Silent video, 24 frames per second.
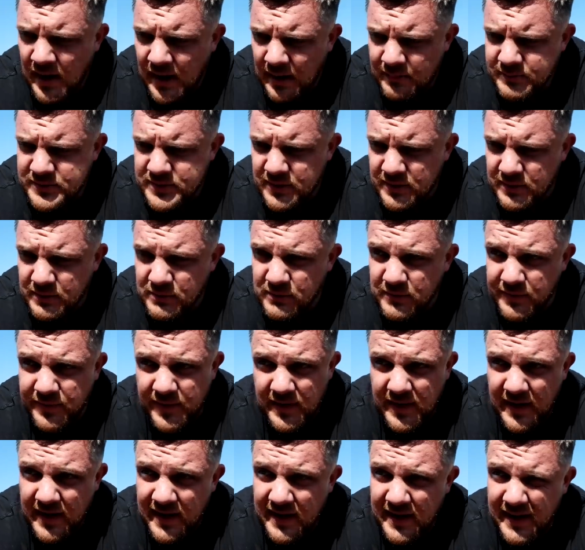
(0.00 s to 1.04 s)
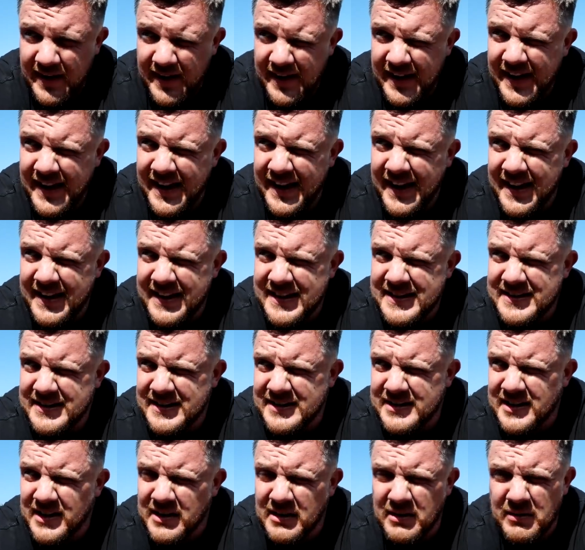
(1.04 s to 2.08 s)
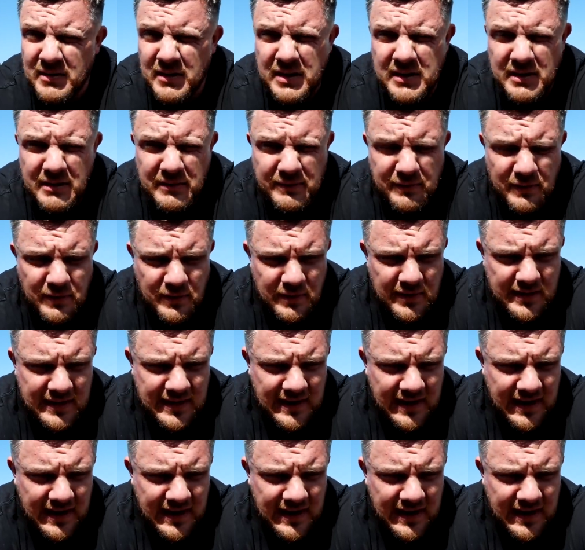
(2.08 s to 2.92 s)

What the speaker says: I'm just gonna go for an easy single at 340